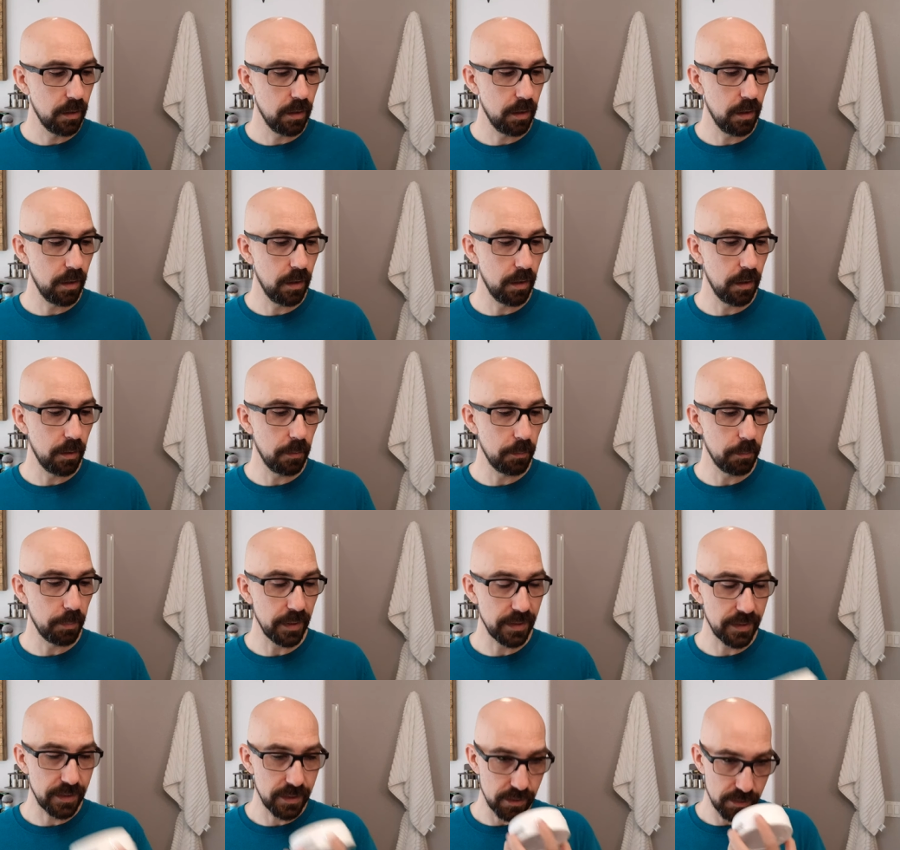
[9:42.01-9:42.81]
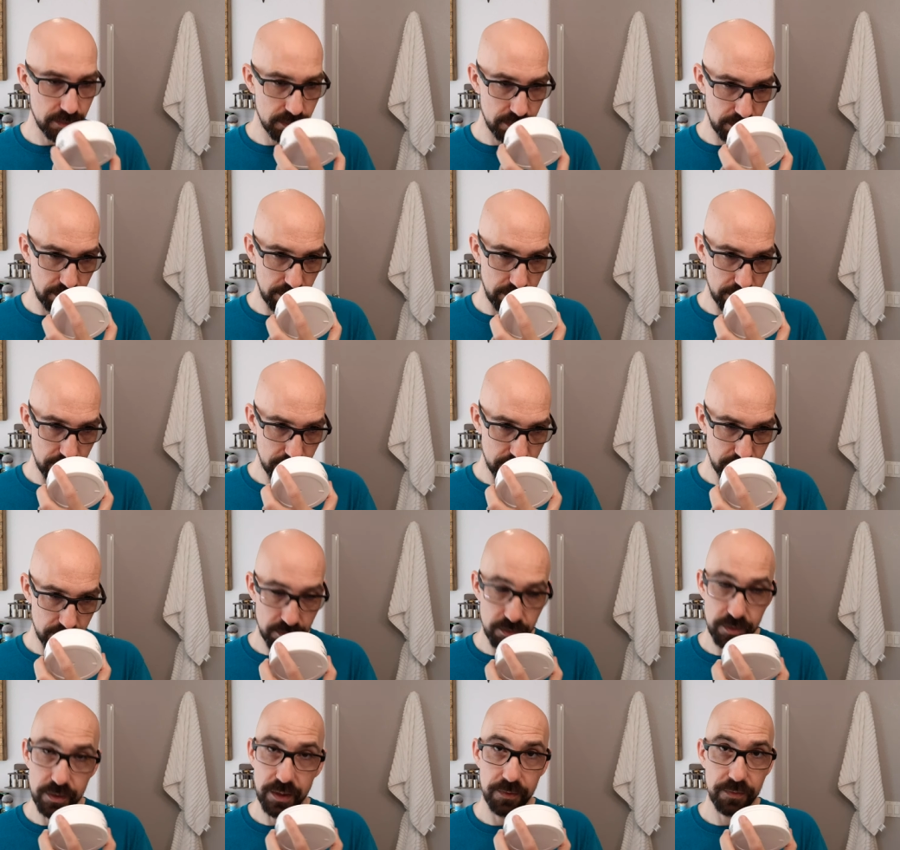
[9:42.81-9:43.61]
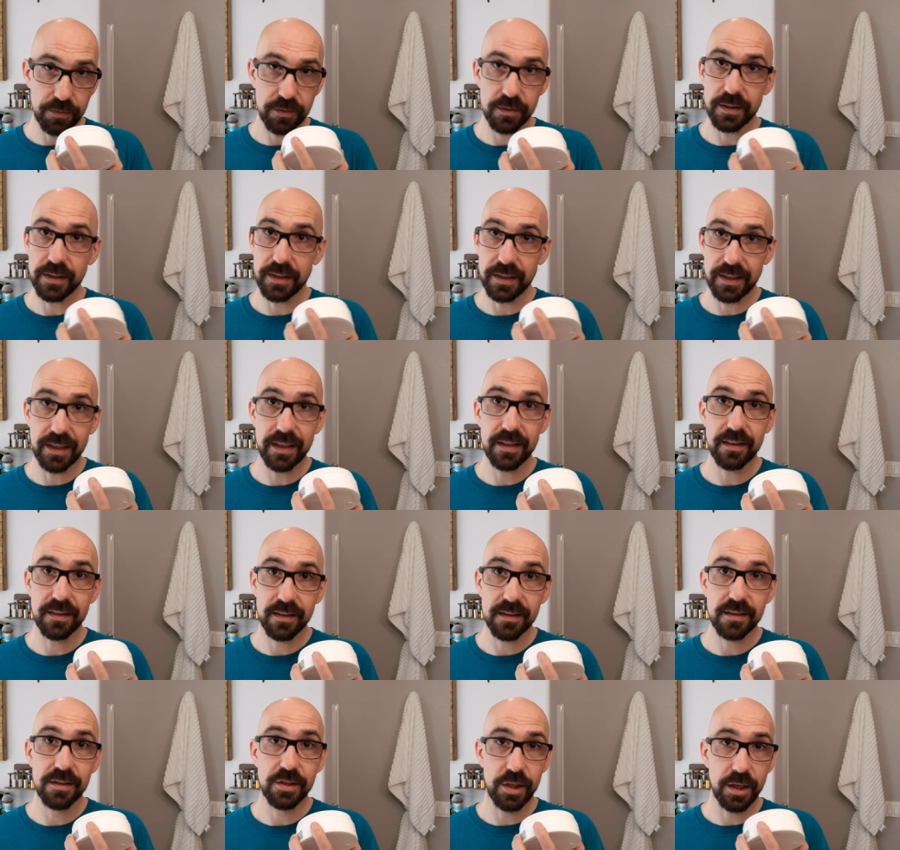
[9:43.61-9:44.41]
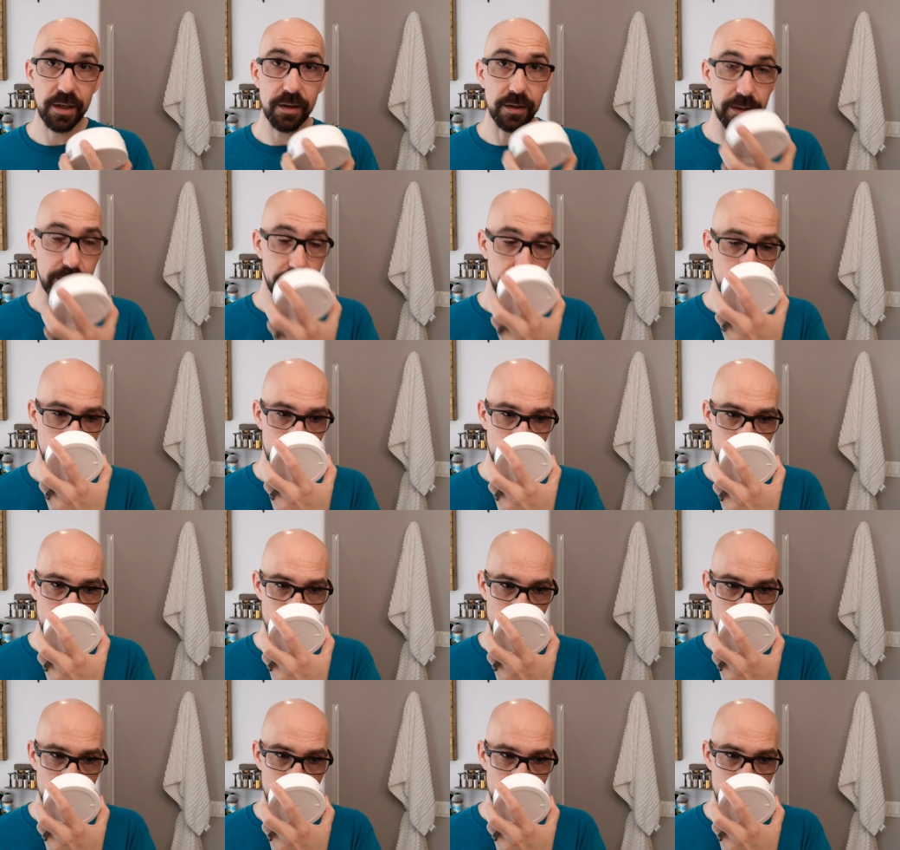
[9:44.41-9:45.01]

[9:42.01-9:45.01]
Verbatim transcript: Uh, but this is, you definitely get the cherry.